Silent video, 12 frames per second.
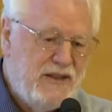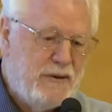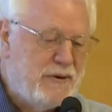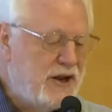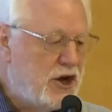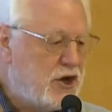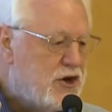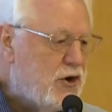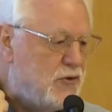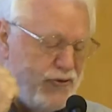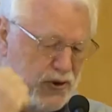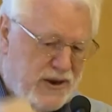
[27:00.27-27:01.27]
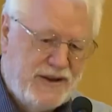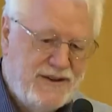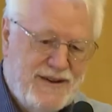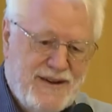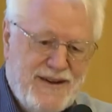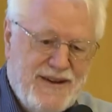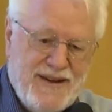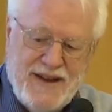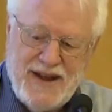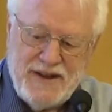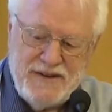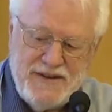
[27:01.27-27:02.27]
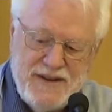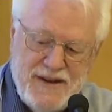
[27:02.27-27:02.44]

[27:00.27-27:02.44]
they were going to go for it, and